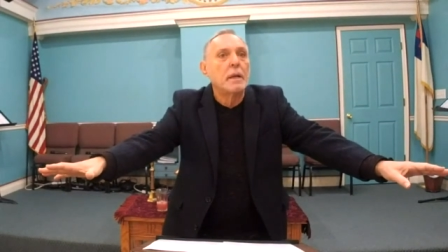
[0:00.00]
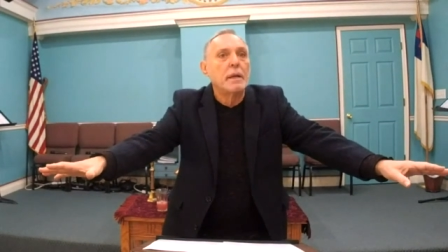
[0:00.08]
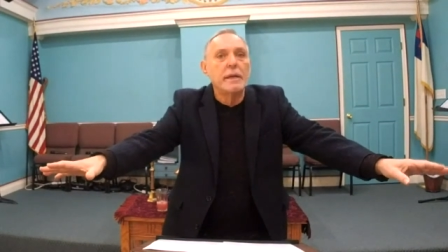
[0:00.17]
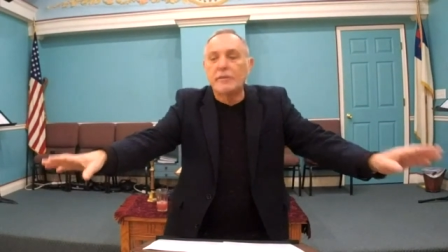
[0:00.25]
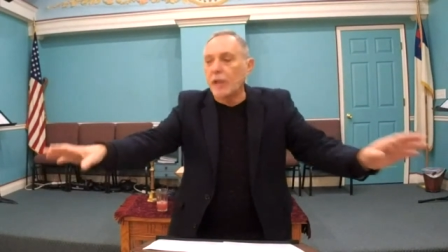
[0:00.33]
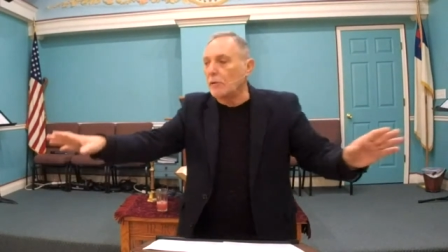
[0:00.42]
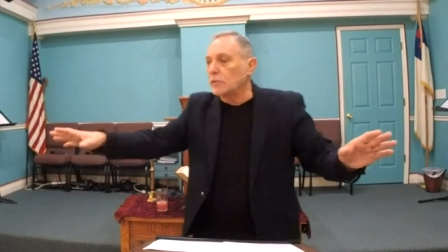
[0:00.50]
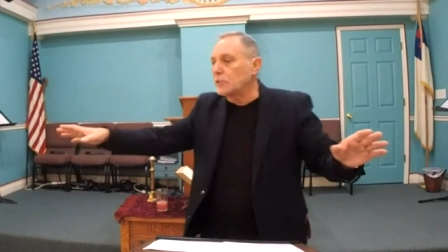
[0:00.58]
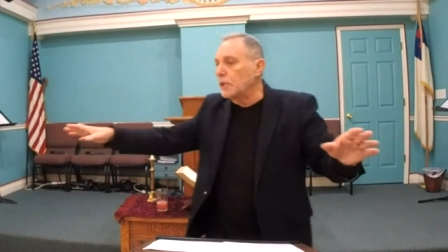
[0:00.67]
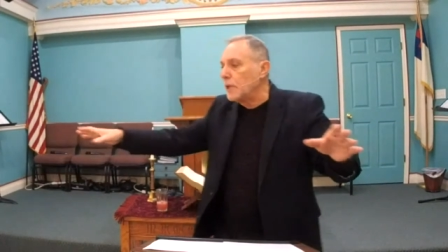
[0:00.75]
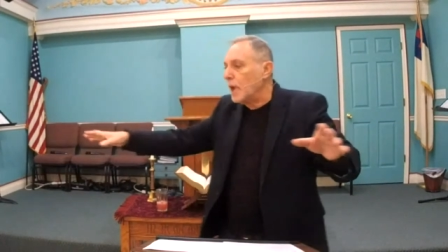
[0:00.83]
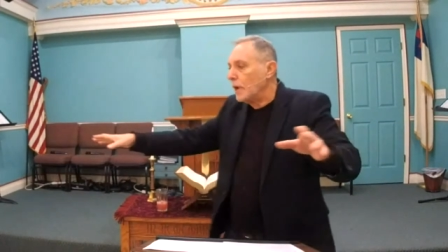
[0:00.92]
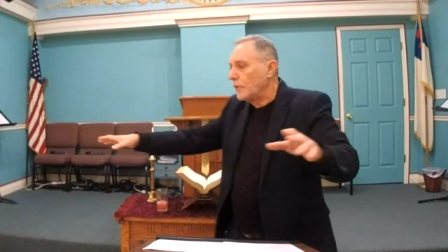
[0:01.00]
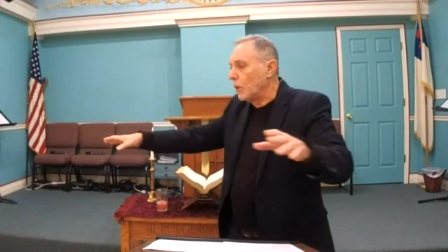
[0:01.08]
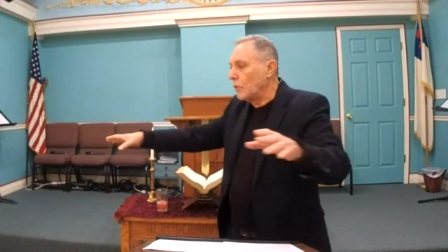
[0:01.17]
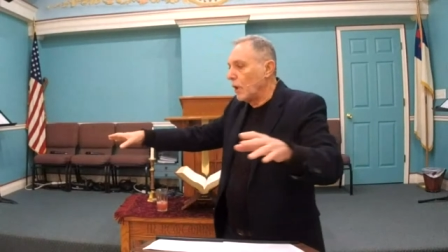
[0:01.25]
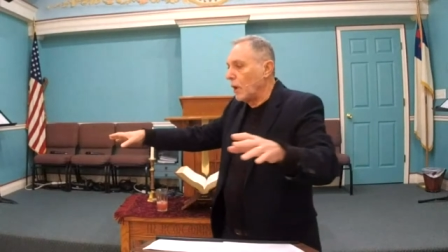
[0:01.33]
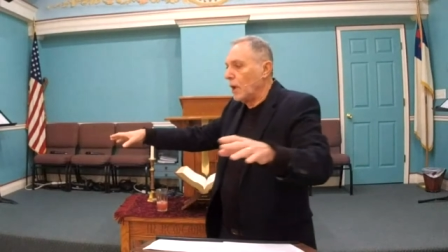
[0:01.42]
He tells the, the,
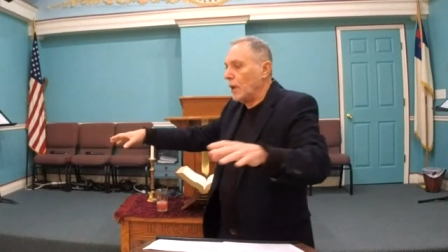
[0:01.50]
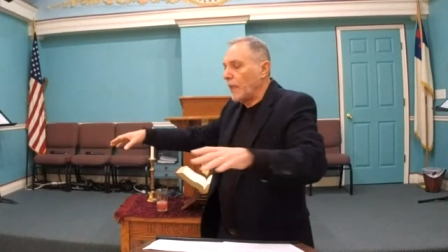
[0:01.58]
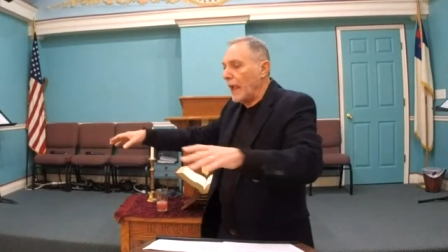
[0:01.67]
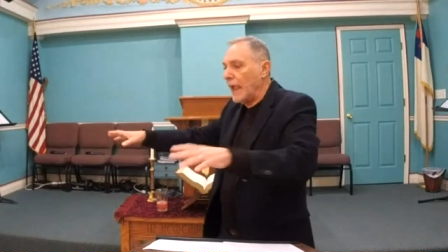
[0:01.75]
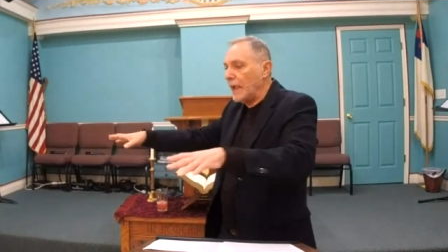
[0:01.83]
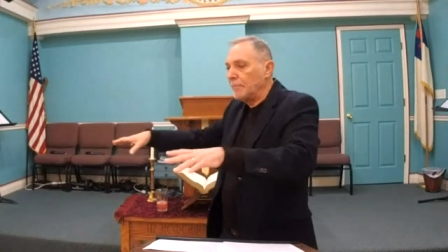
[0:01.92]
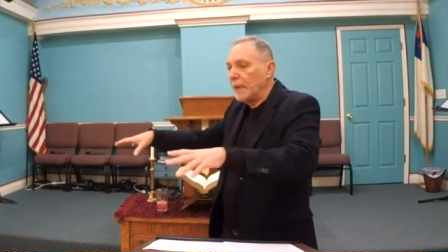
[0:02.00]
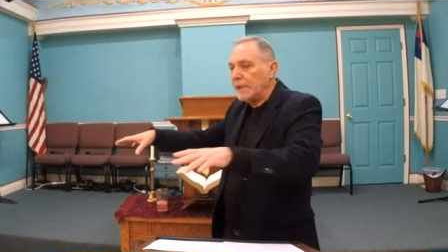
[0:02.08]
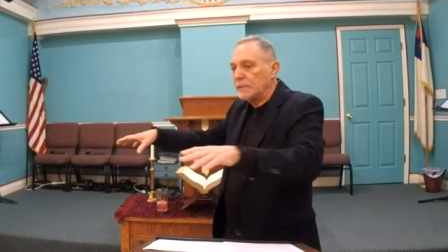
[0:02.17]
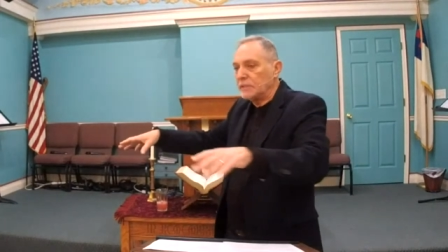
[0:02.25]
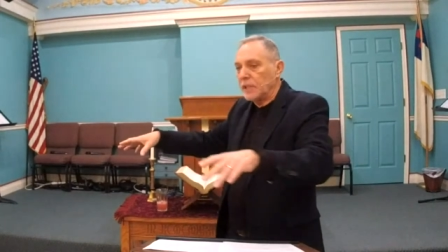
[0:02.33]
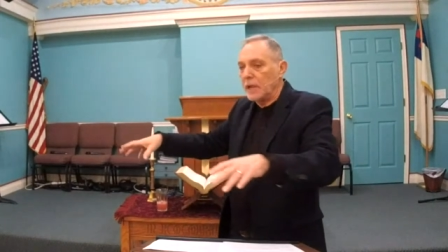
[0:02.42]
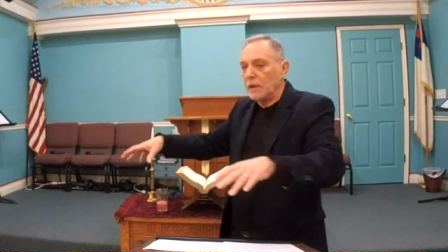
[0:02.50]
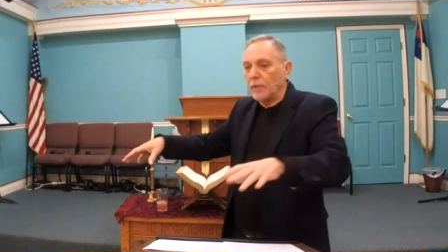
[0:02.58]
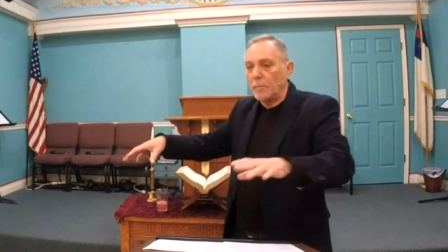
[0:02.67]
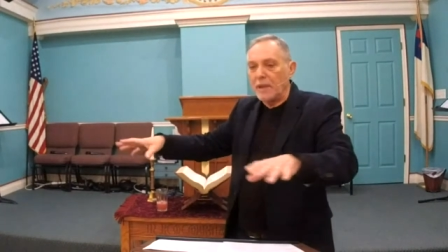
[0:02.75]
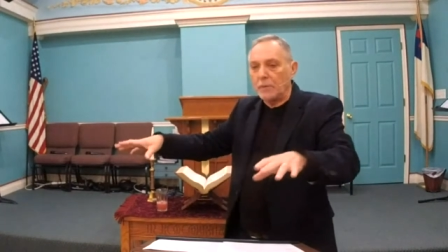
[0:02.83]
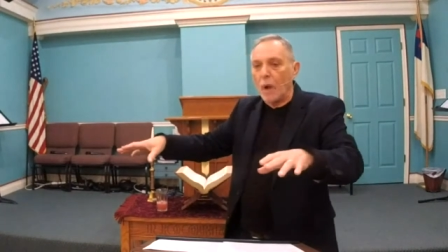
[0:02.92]
the, the handmaids there,
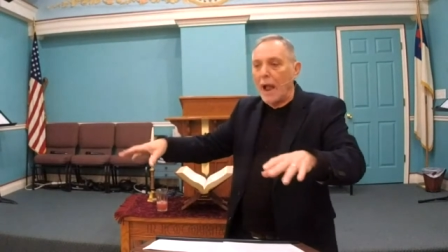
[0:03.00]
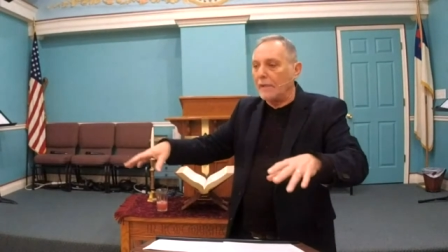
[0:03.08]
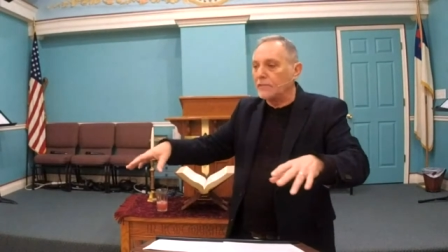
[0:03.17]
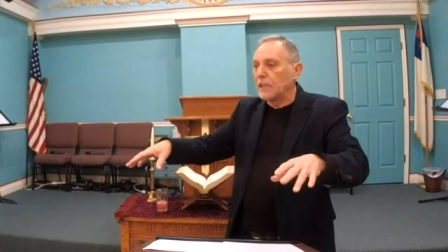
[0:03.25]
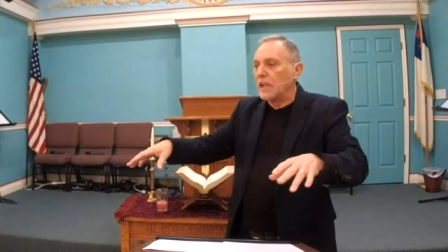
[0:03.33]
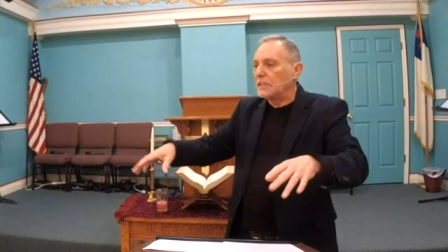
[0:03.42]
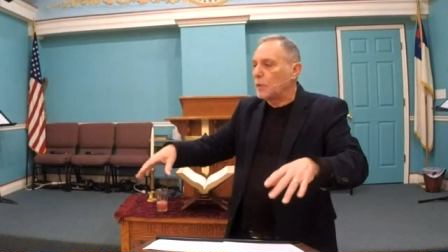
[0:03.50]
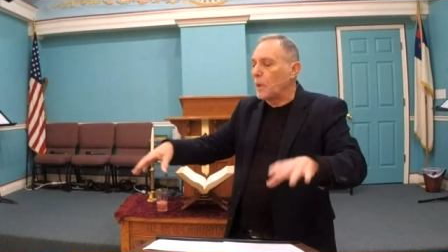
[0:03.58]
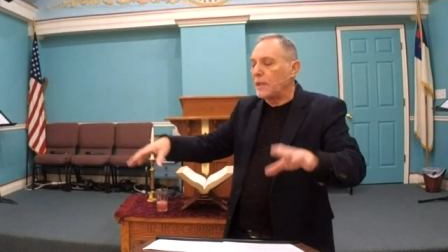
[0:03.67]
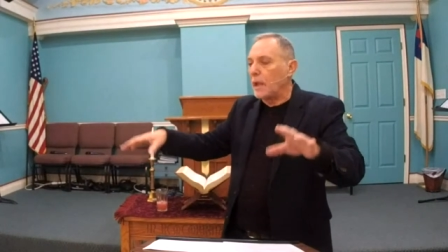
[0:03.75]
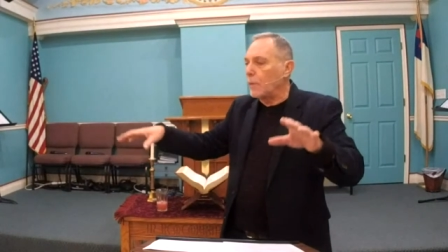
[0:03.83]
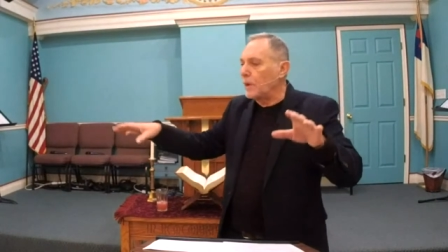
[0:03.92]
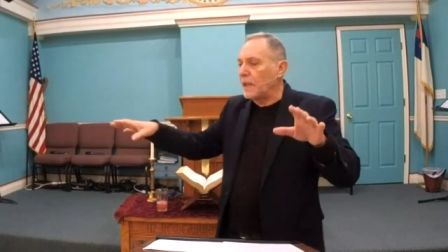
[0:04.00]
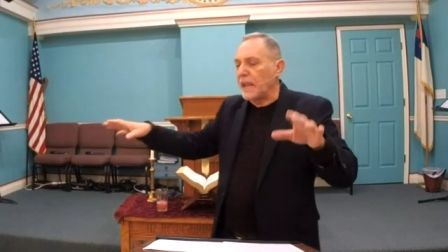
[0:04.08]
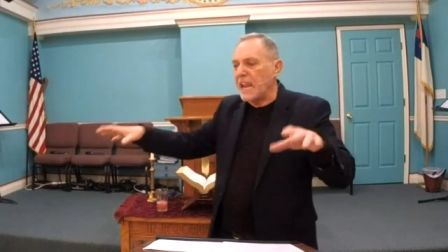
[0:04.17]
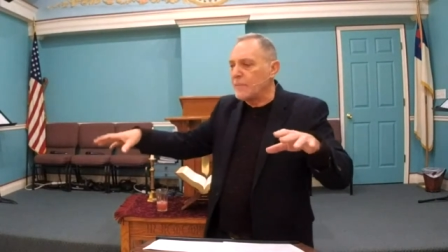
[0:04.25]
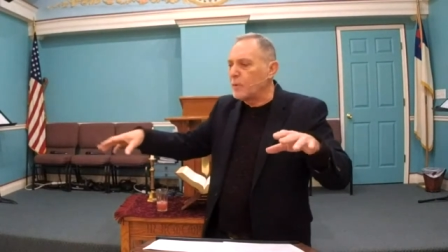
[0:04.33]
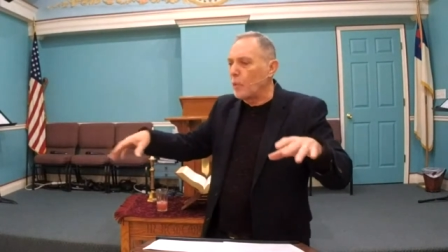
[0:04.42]
the midwives, so when the, when the
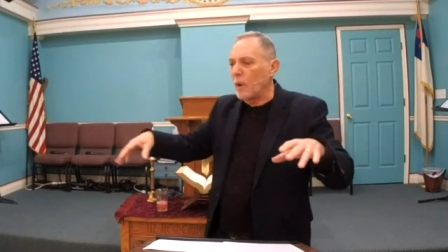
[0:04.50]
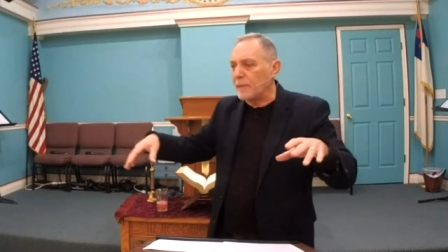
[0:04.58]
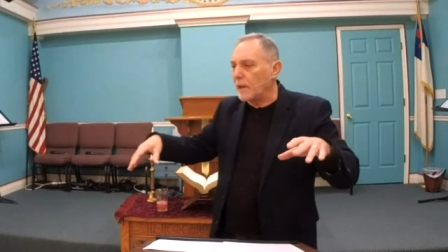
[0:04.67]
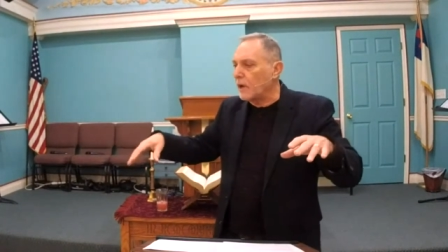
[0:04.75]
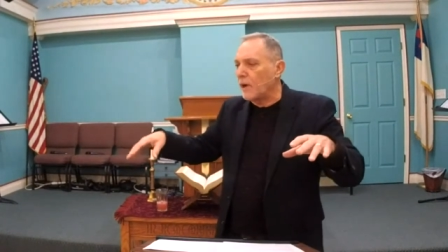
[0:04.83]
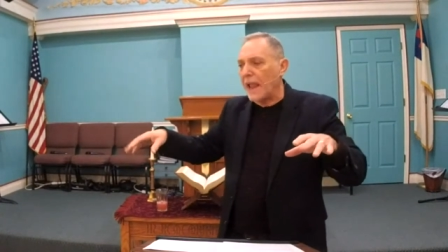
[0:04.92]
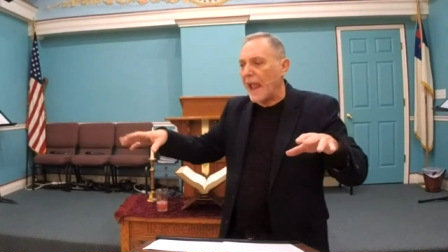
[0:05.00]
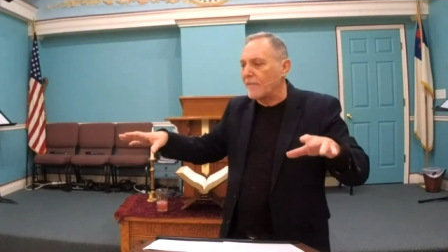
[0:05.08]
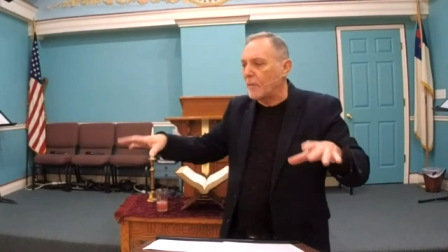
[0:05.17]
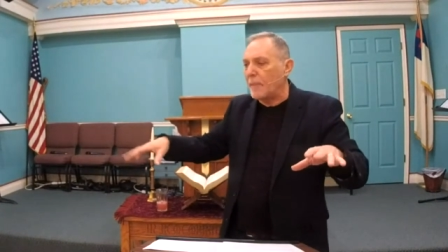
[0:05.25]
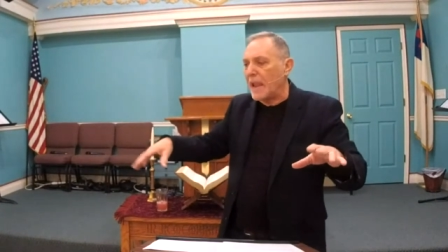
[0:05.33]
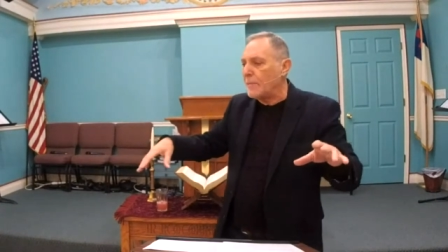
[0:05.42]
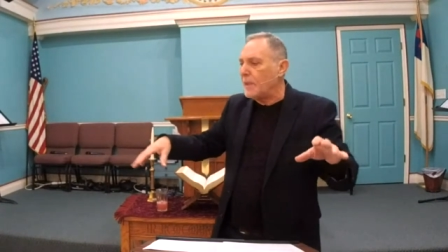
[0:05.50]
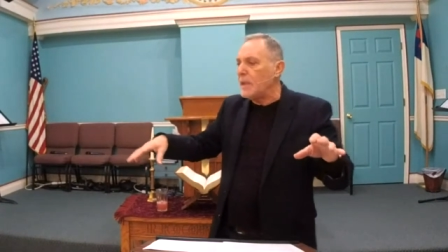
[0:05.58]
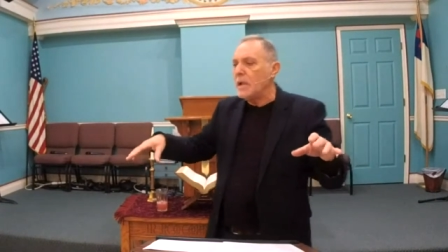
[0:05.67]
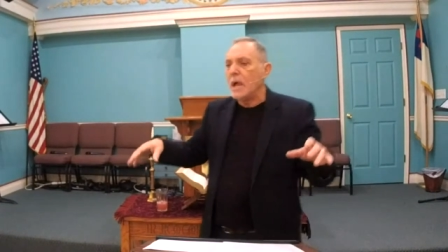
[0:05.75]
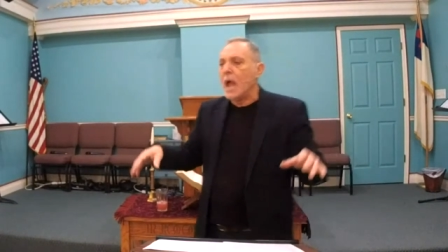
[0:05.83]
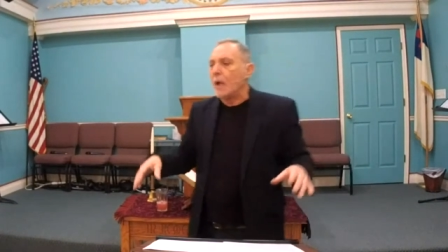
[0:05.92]
Hebrew women are going to have a baby,